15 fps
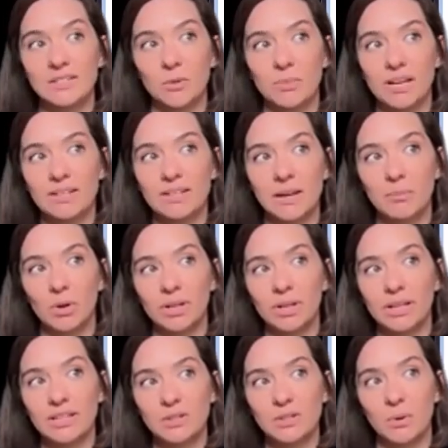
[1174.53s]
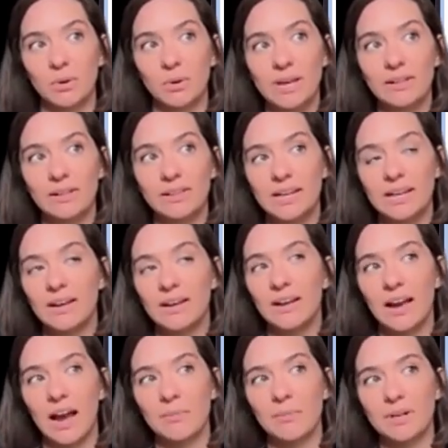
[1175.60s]
So because I'm pulling this one weekly,
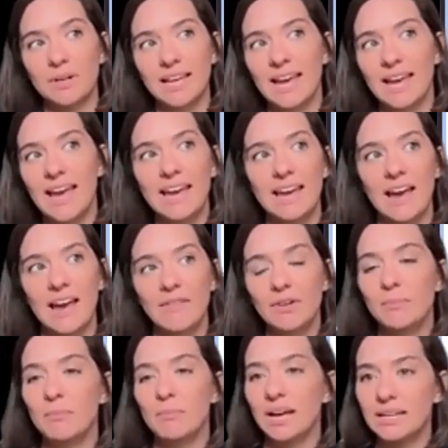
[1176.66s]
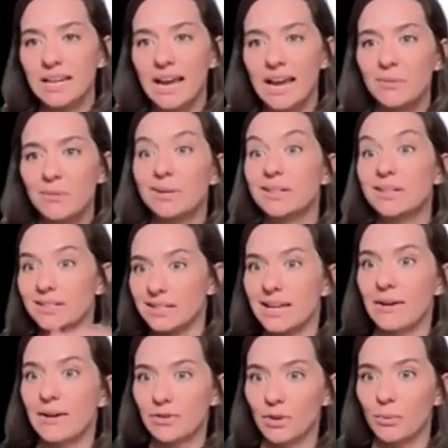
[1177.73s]
I'm going to say, hey, every Monday, because that's
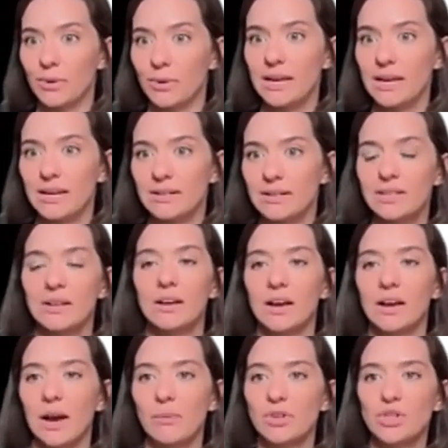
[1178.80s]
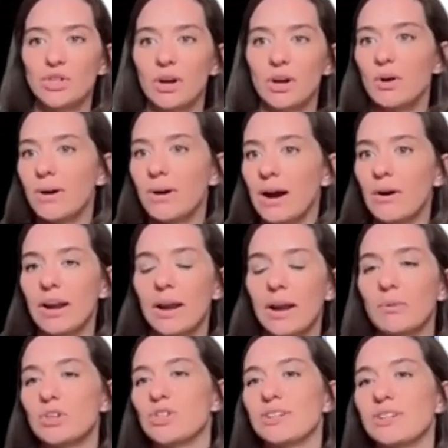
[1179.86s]
after the weekend, I want you to go out and I
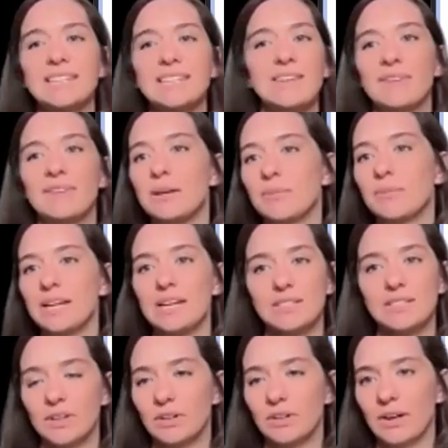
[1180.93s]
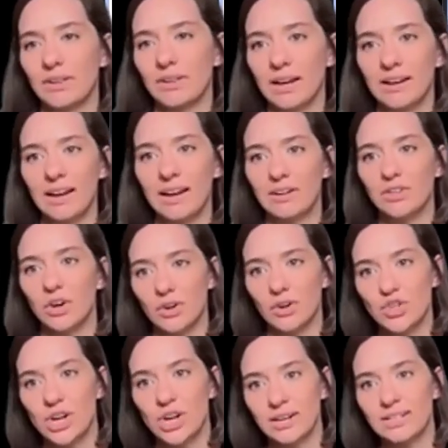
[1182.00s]
want you to see if anybody has filled out that Connect card or
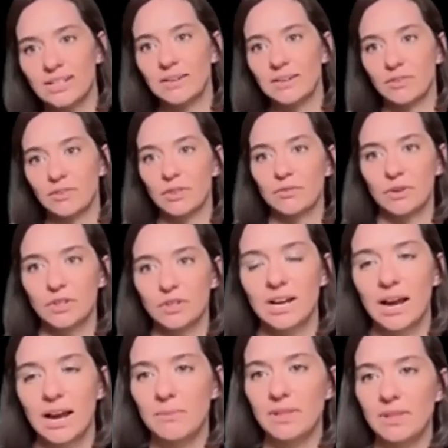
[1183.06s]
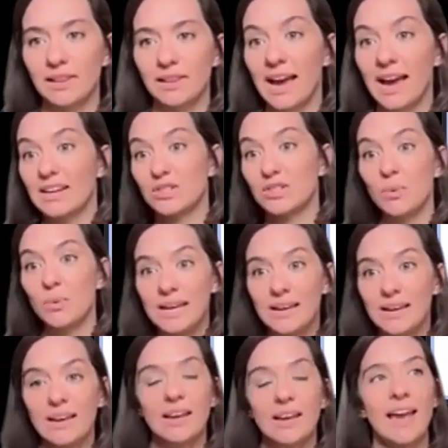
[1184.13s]
checked in for the first time in the last
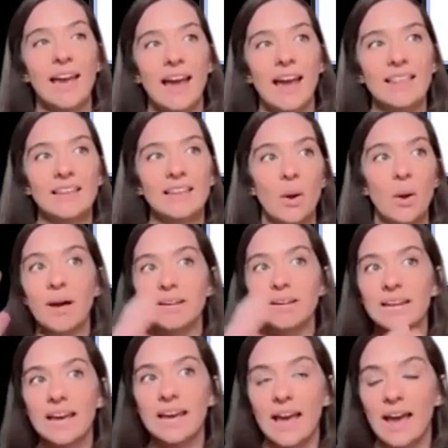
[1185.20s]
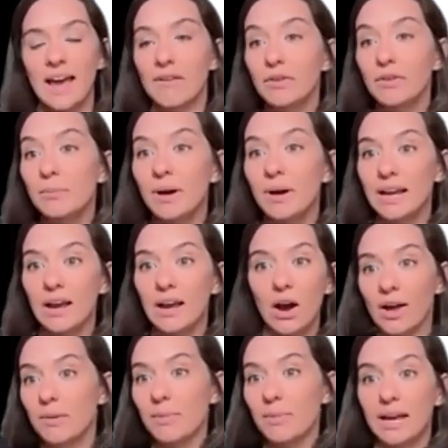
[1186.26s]
week. And then on Monday, every Monday,
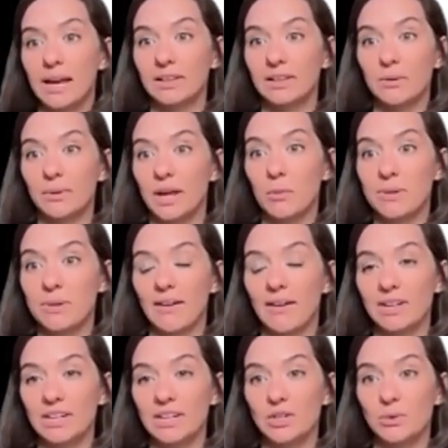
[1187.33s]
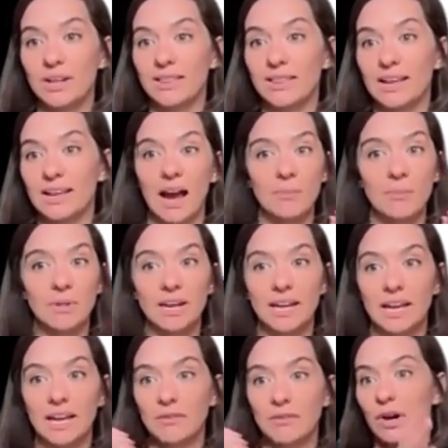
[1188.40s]
automatically, without me having to do anything, I'm going to
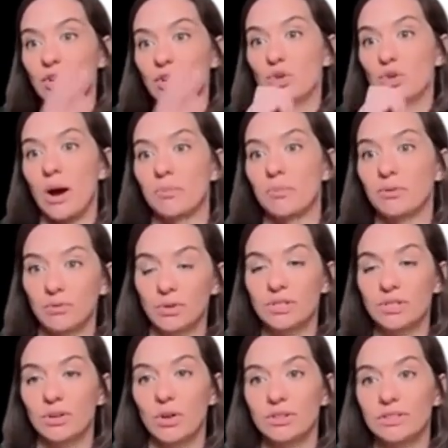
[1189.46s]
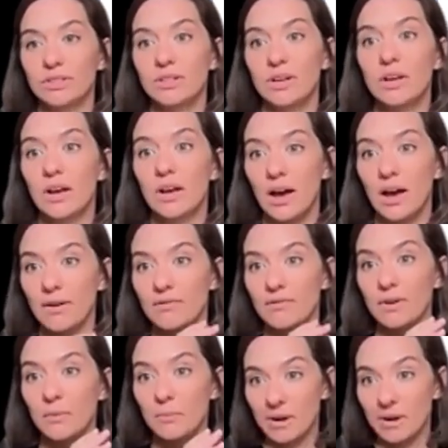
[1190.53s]
get a fresh crop of results of
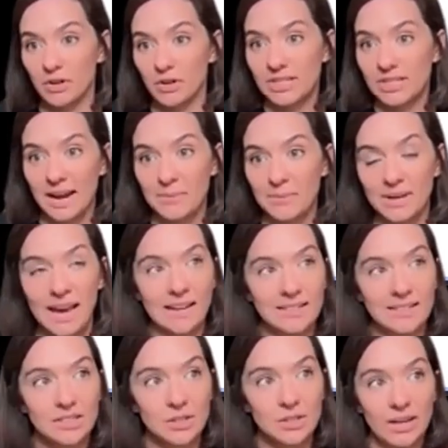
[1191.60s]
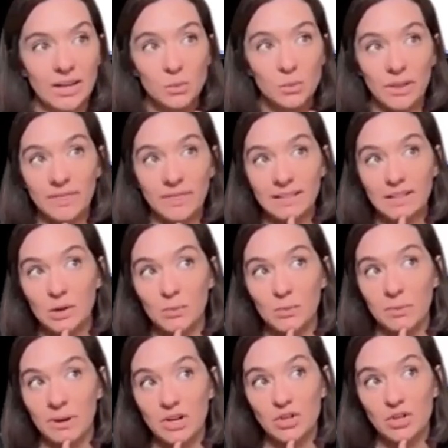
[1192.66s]
my first time guests. So that's one thing that you want
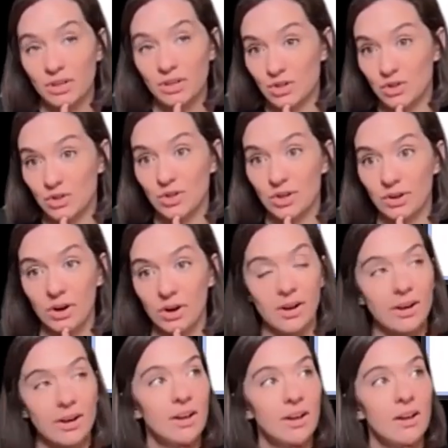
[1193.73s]
to make sure that you turn on.